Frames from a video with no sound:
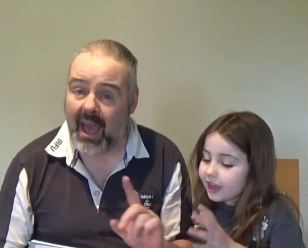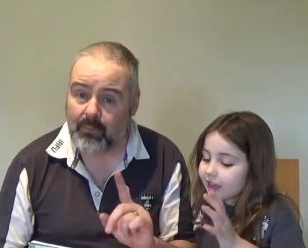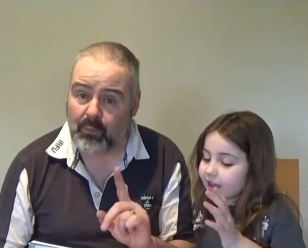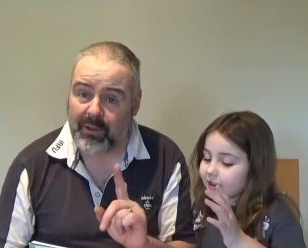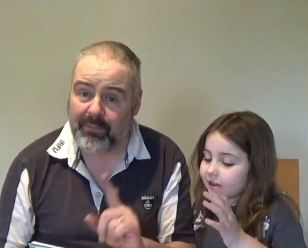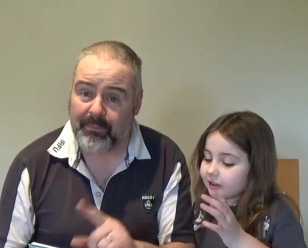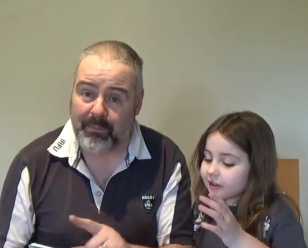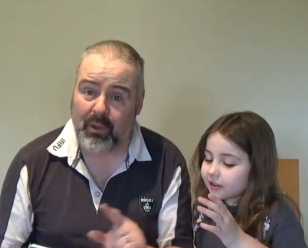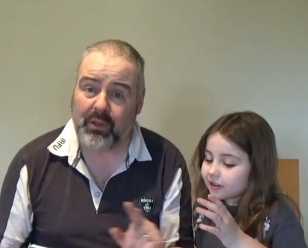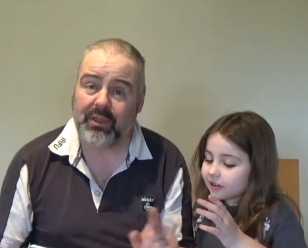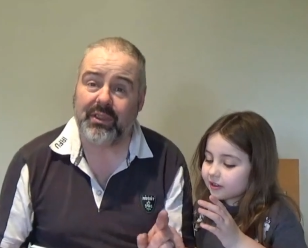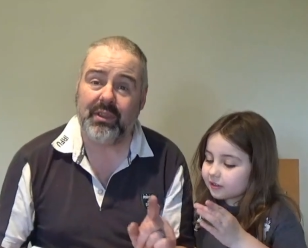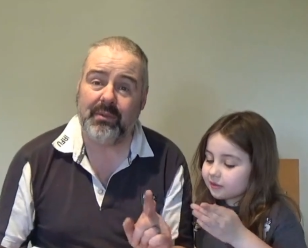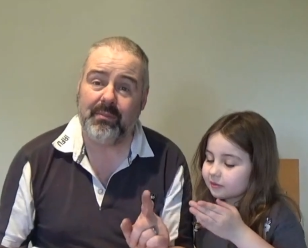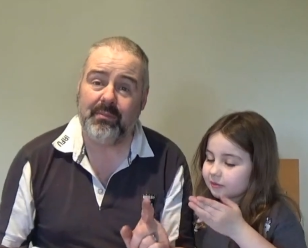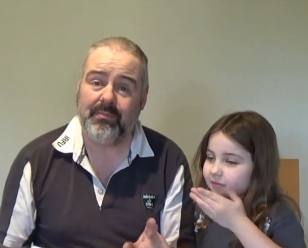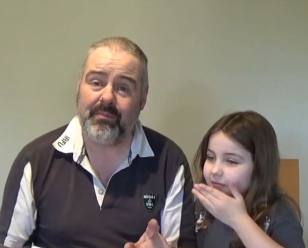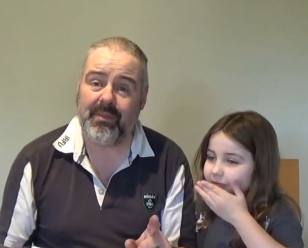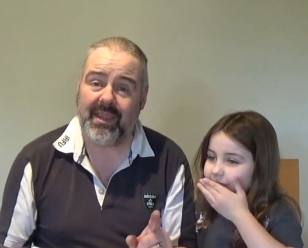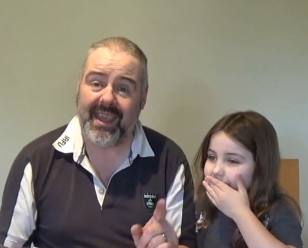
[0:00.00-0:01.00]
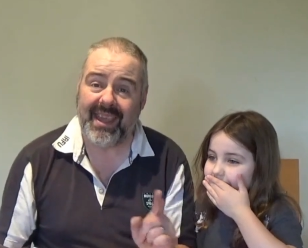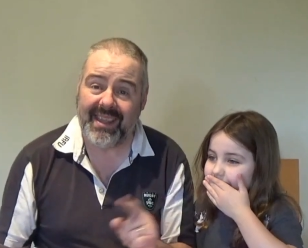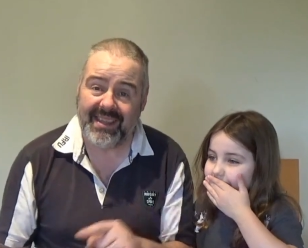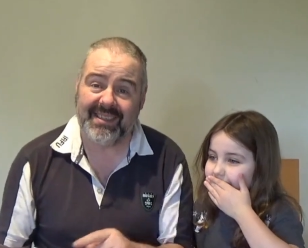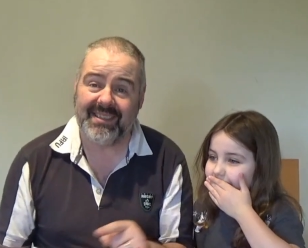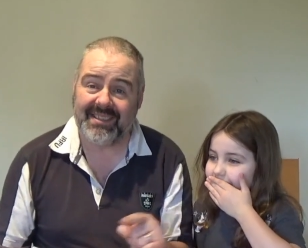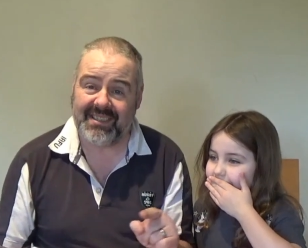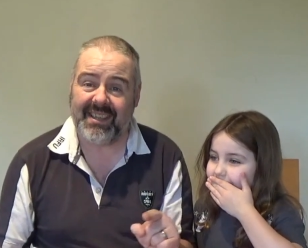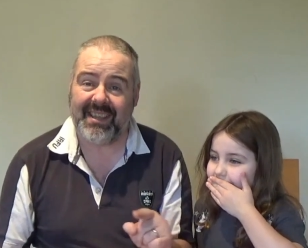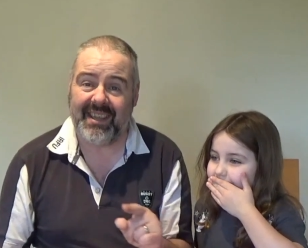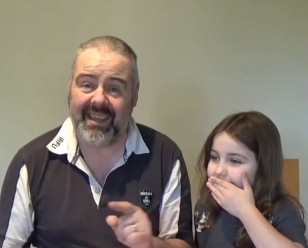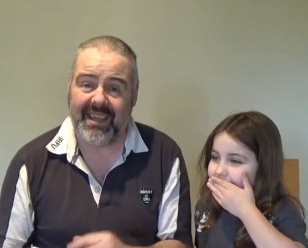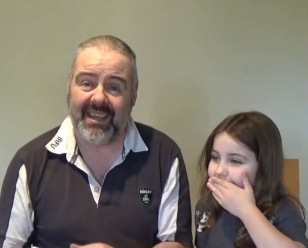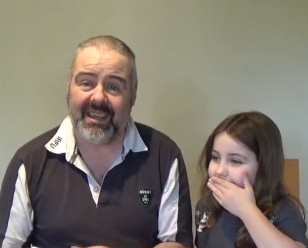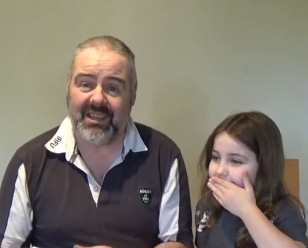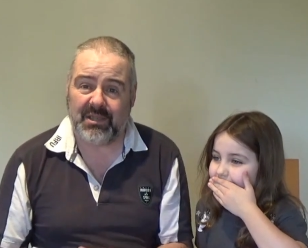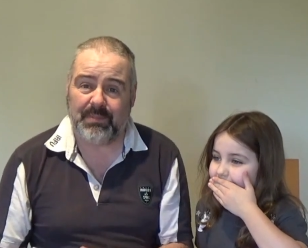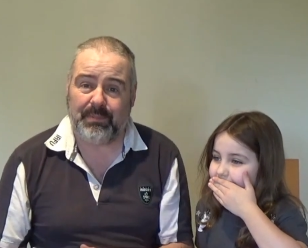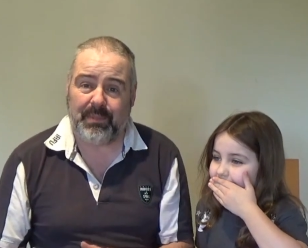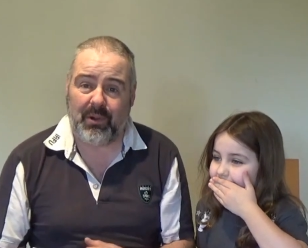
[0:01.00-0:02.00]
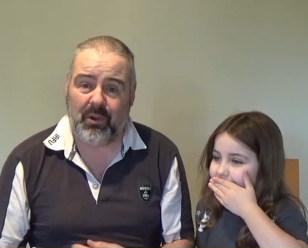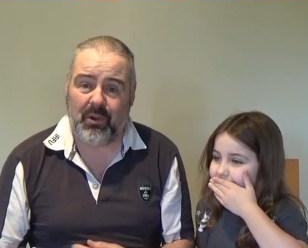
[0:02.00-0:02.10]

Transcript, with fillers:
Speaker 1: And we've put them into each